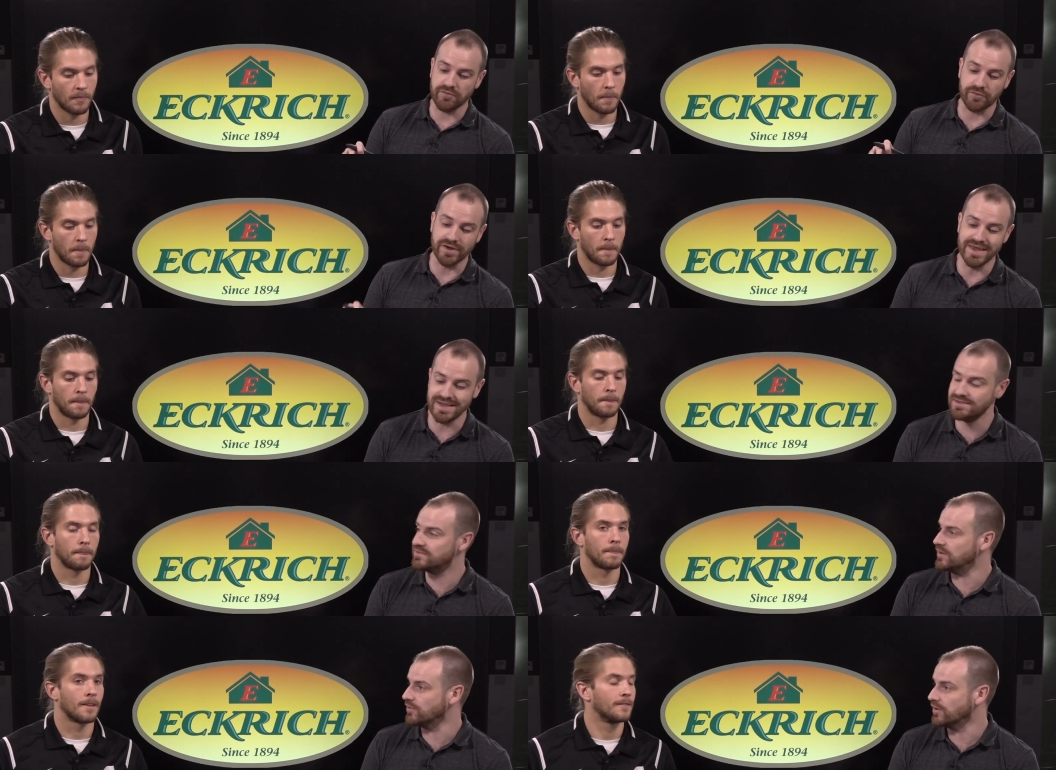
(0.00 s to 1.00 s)
Speaker 1: uh, for
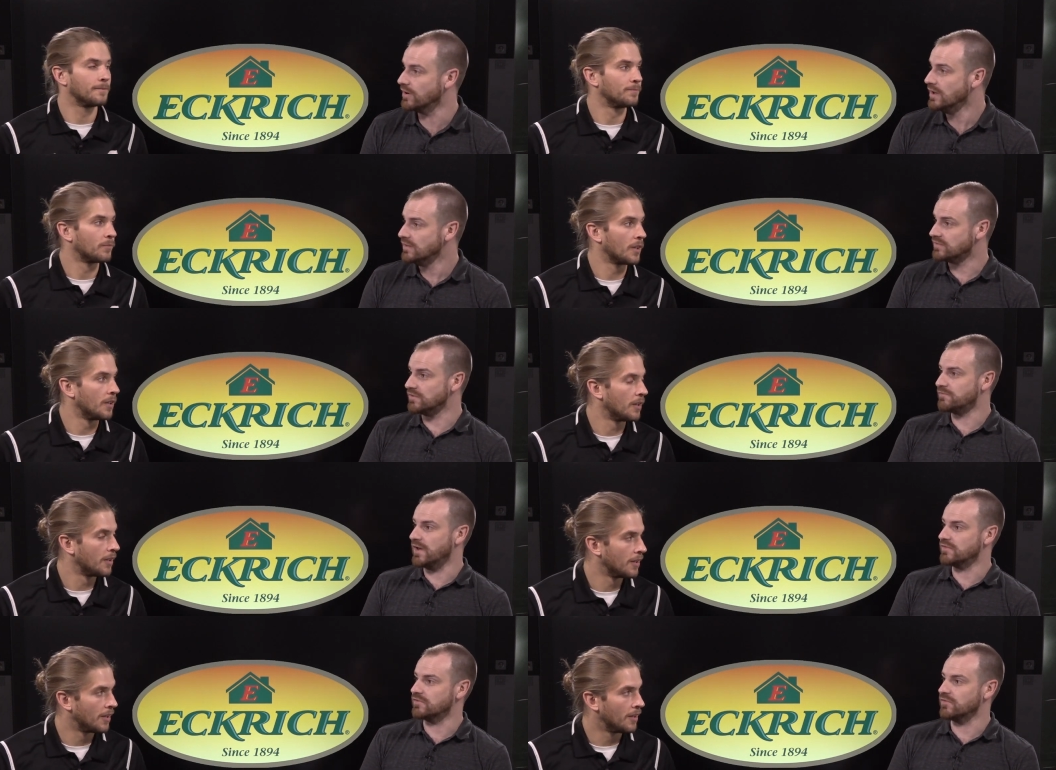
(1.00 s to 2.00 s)
interior
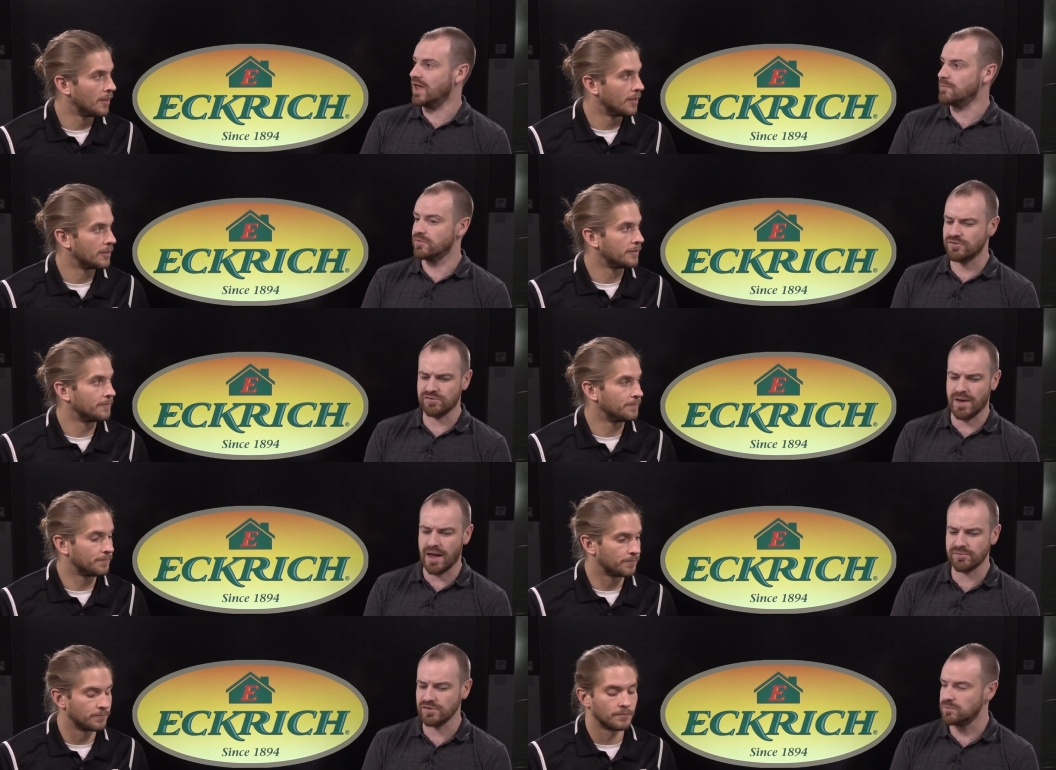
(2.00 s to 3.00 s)
defensive linemen. There's some
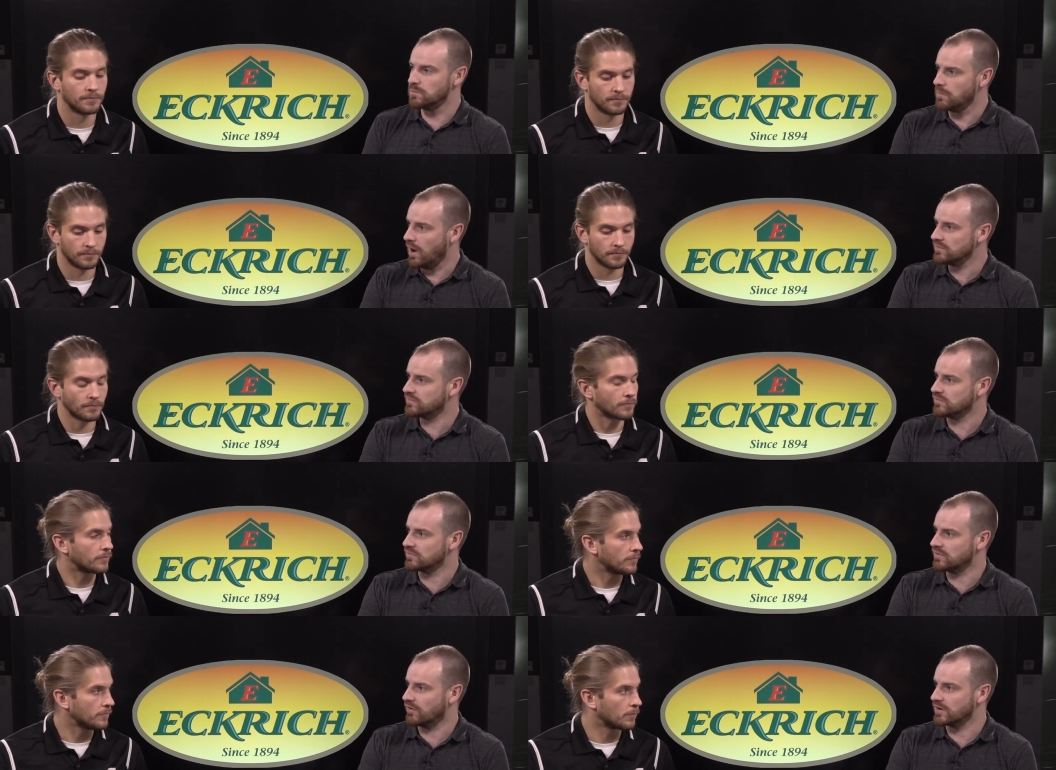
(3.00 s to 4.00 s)
absolute
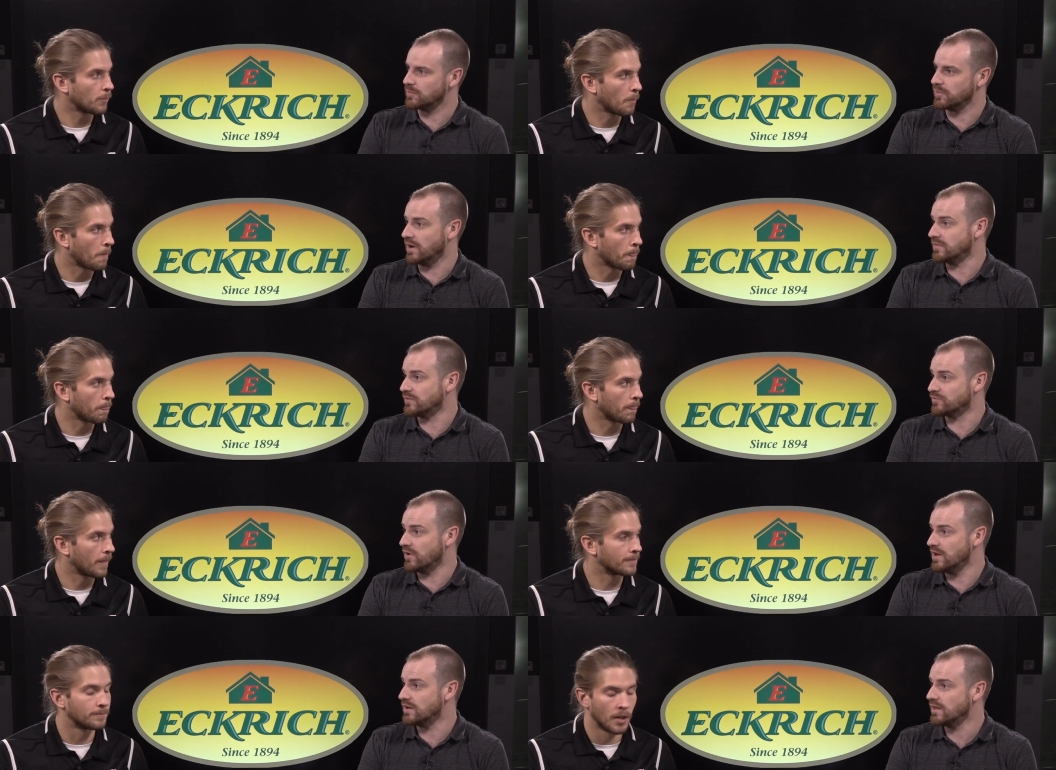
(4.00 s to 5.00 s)
monsters currently playing their
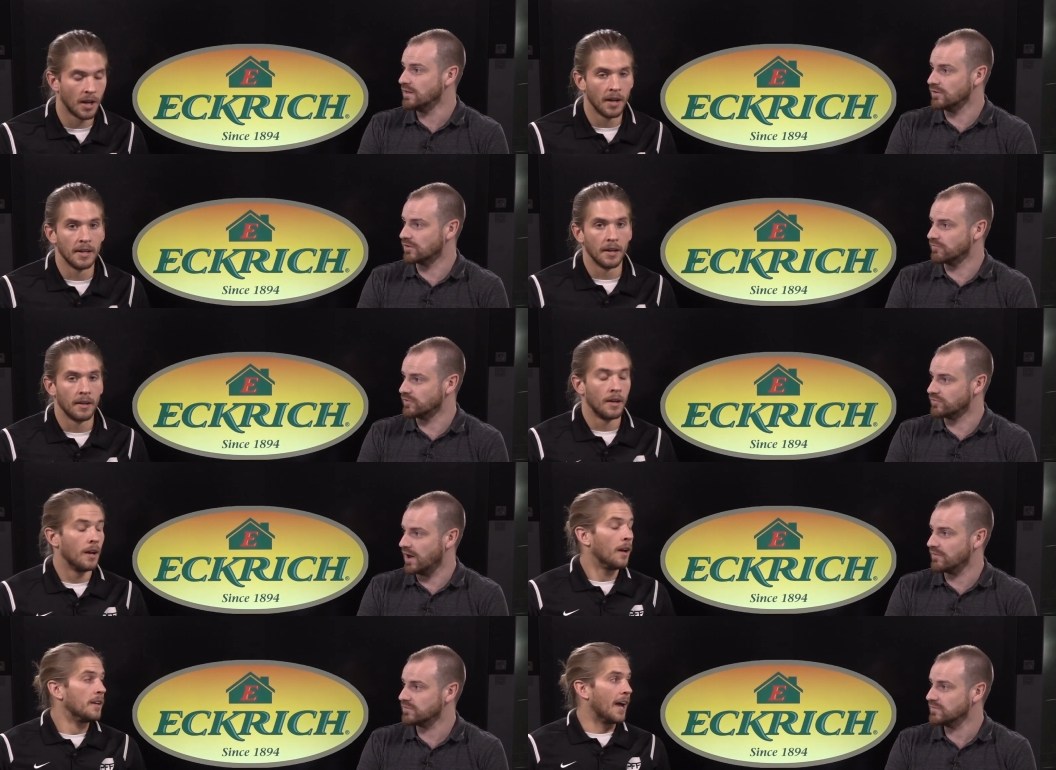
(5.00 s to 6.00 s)
trade looking for the
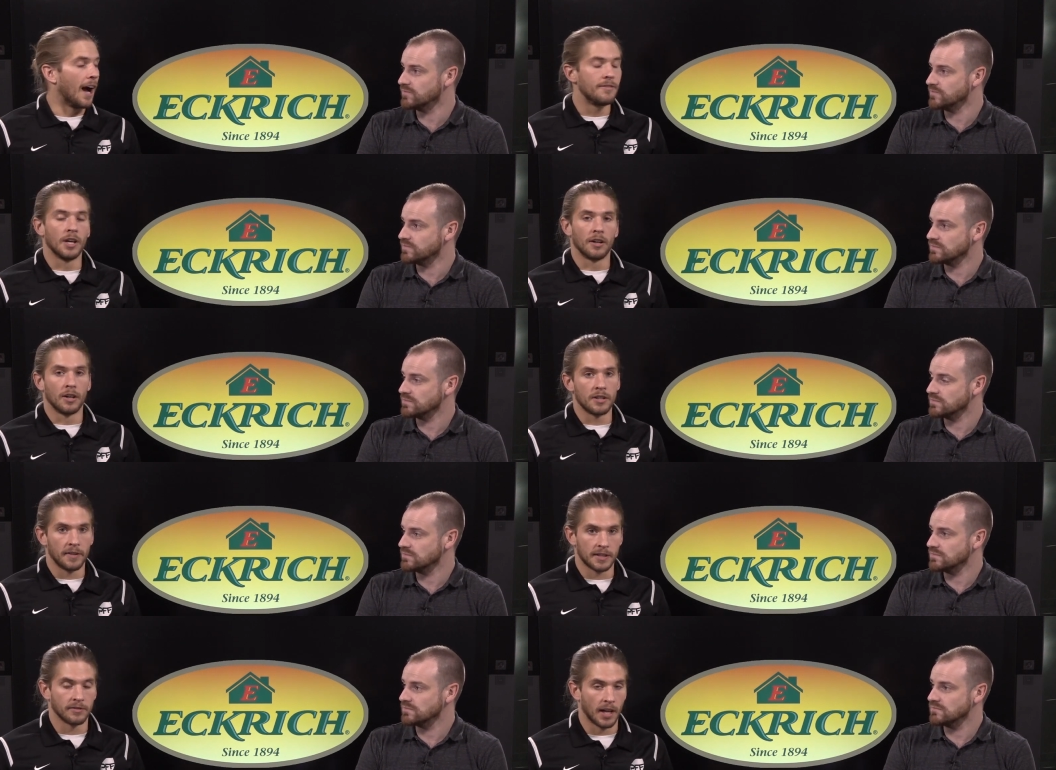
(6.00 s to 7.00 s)
draft.
Speaker 2: Yeah, I've done our
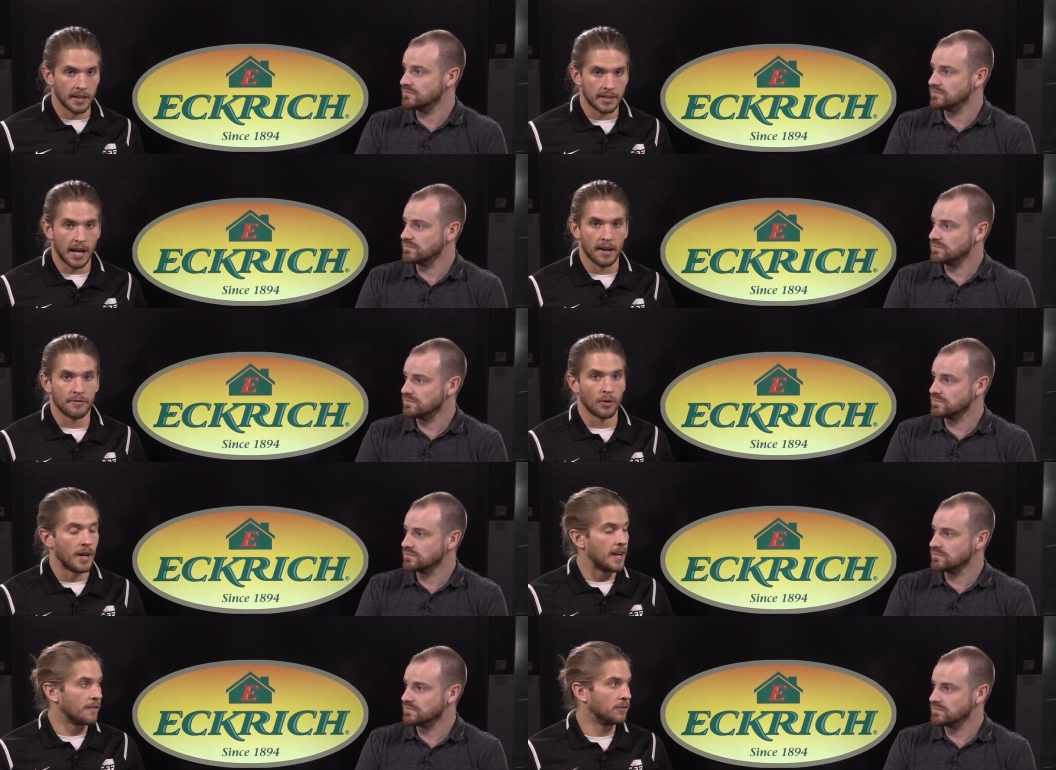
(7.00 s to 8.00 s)
defensive line scouting
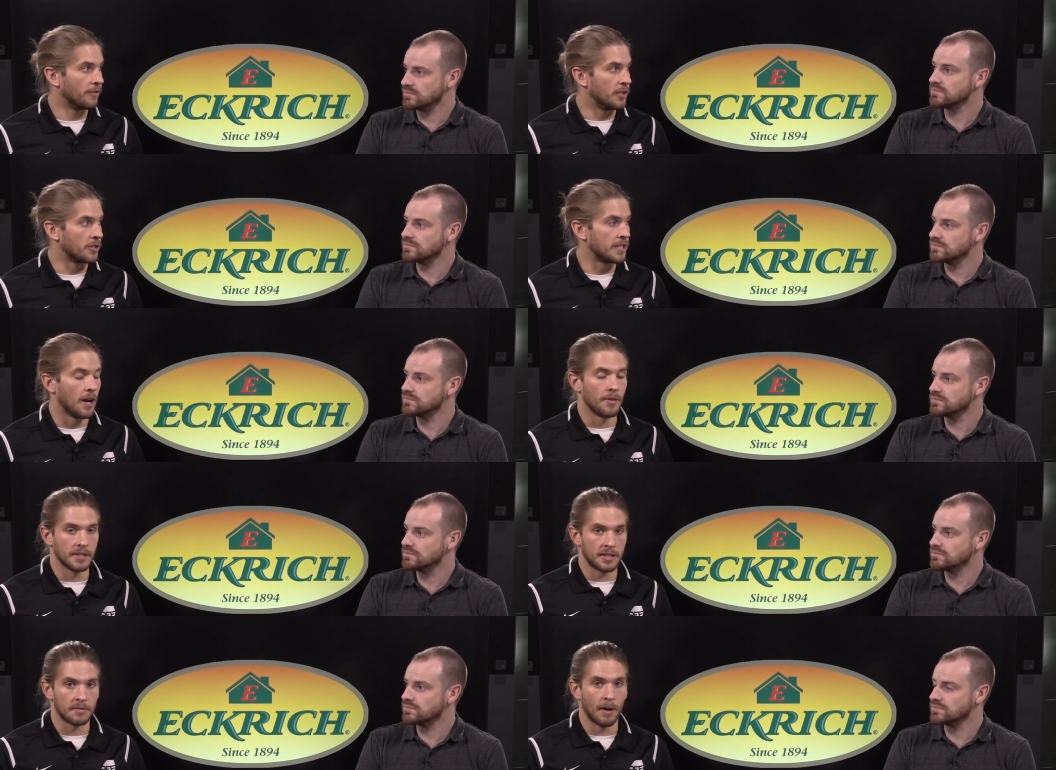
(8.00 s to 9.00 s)
for a handful of years now.
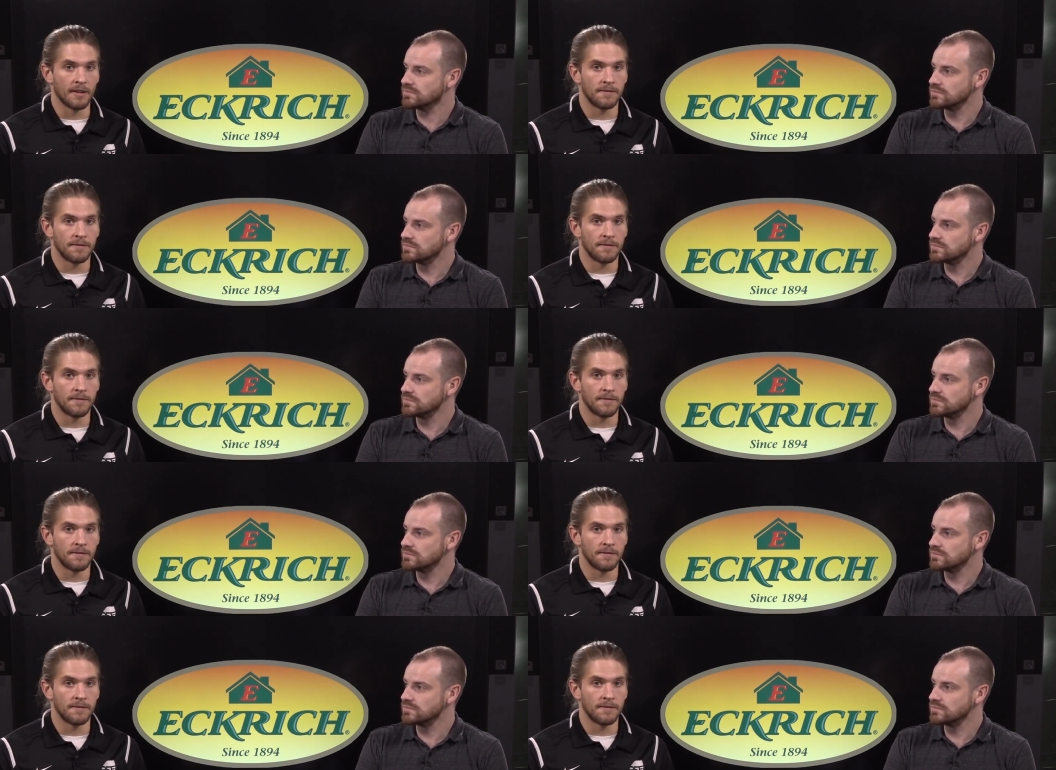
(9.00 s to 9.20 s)
This is by